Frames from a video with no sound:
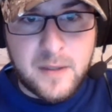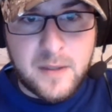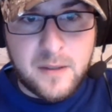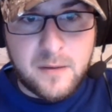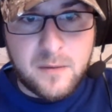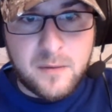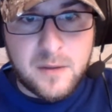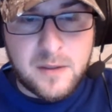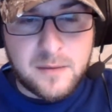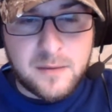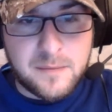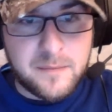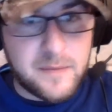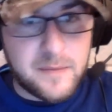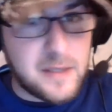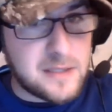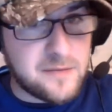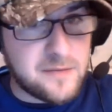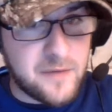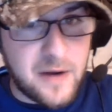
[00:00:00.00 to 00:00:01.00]
Well,
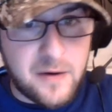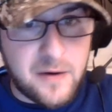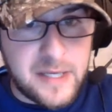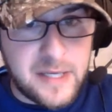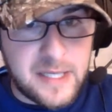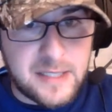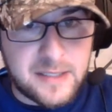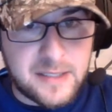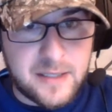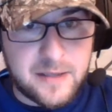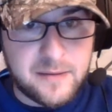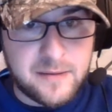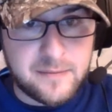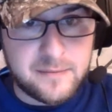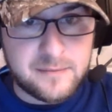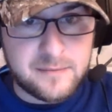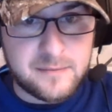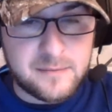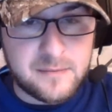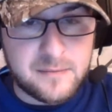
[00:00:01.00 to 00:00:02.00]
it's very easy.
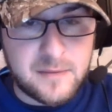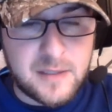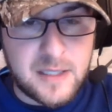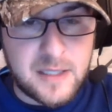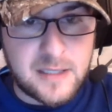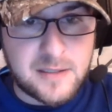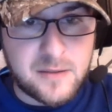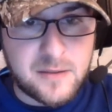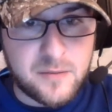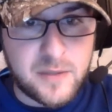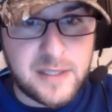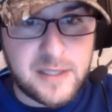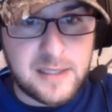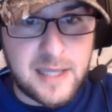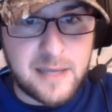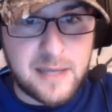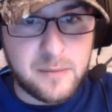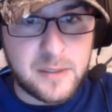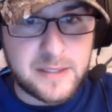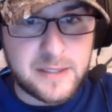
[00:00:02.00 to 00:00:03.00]
It's a
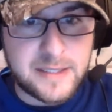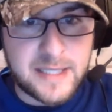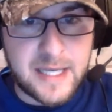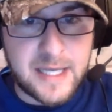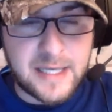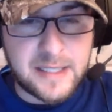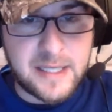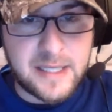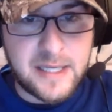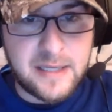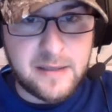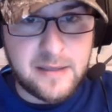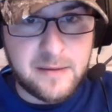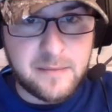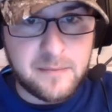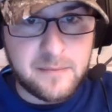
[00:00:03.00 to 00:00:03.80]
relabeling technique.